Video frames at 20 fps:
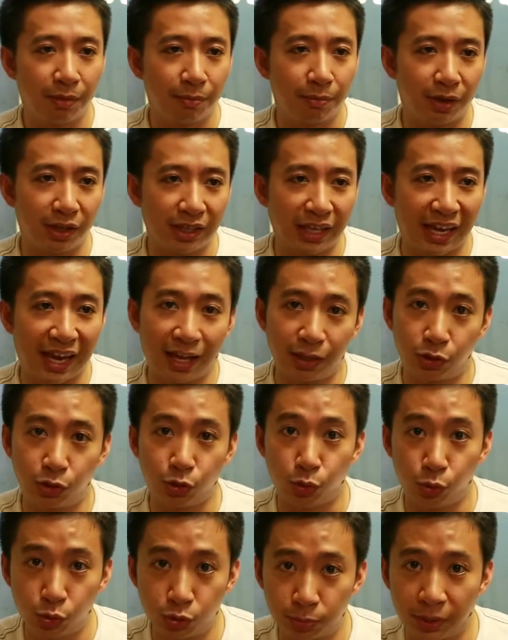But I had to
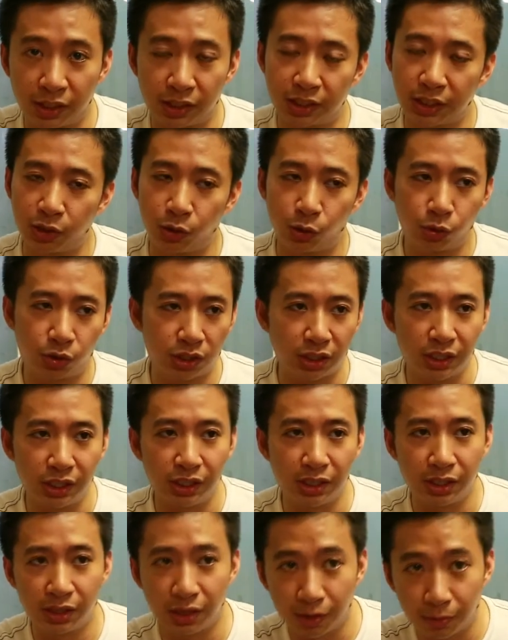use my
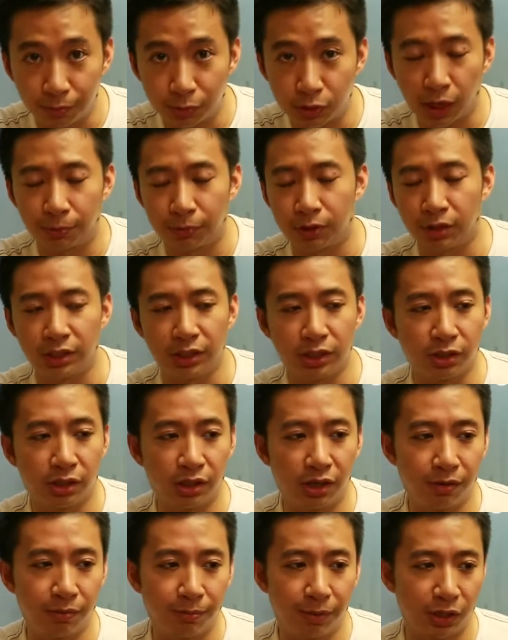303 top
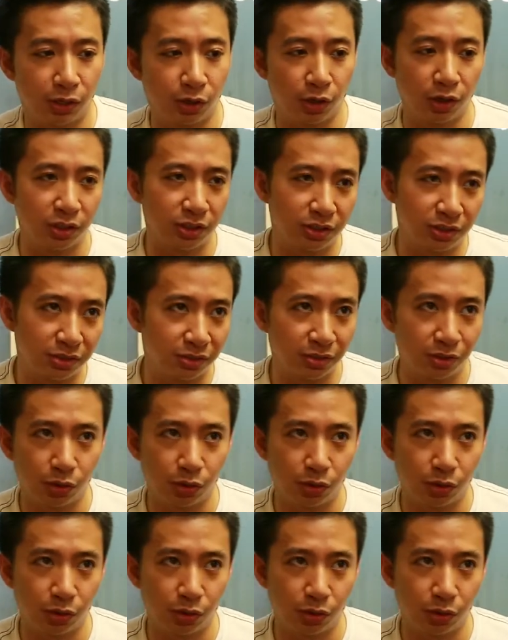cleaner because,